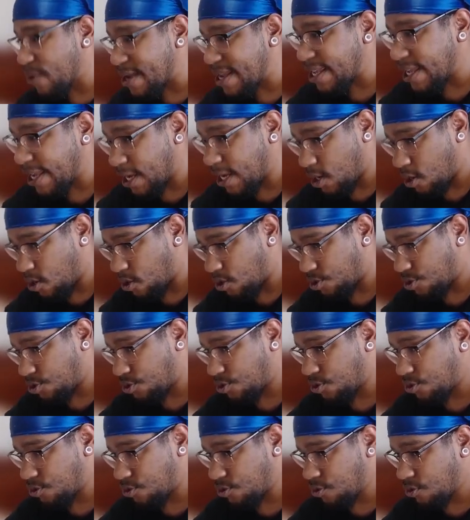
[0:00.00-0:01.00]

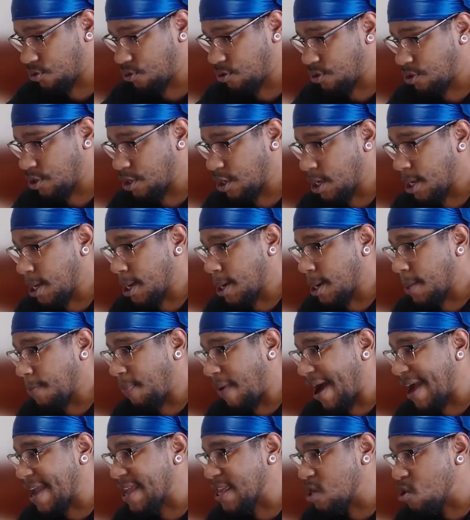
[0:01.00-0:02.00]
years.
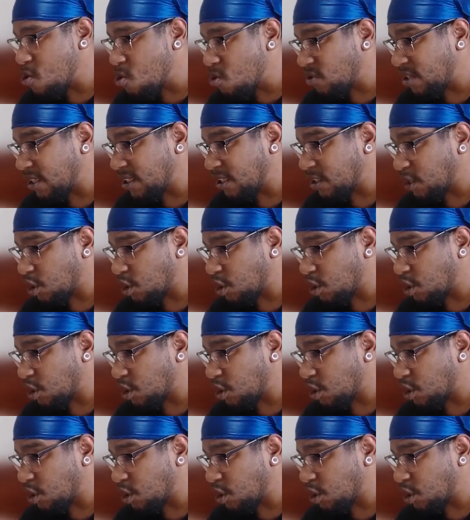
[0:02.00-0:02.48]
By using the